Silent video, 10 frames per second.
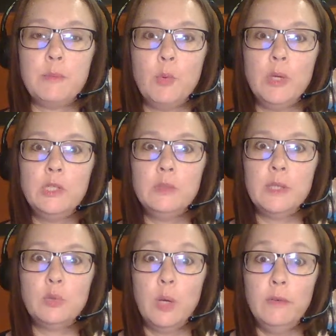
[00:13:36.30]
going into my
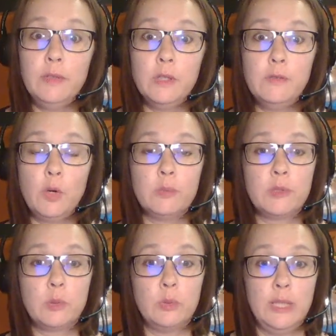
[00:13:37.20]
12th year of
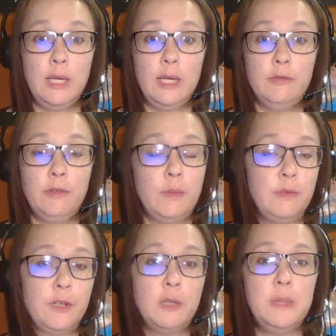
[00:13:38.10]
homeschooling, and from the
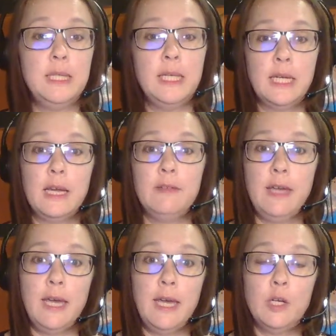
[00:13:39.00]
very beginning, I have
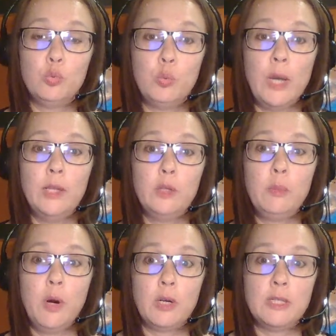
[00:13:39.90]
had a regular
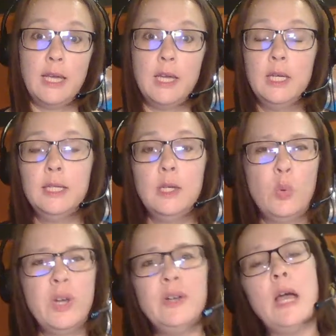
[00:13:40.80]
park day.
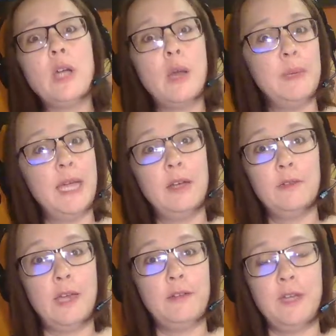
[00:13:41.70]
We are now coming out of
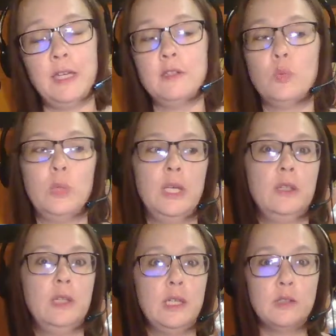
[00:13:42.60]
that phase
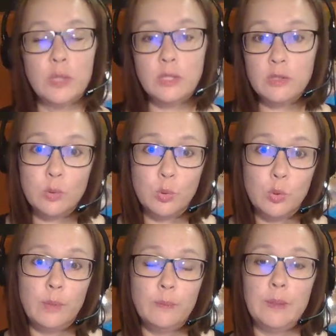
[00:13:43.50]
with kids going to
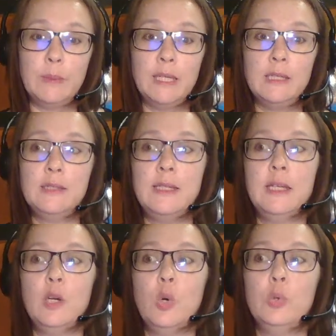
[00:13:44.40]
school and my kids
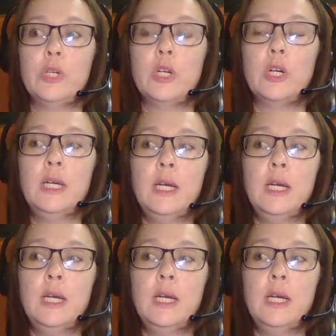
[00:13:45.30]
getting older.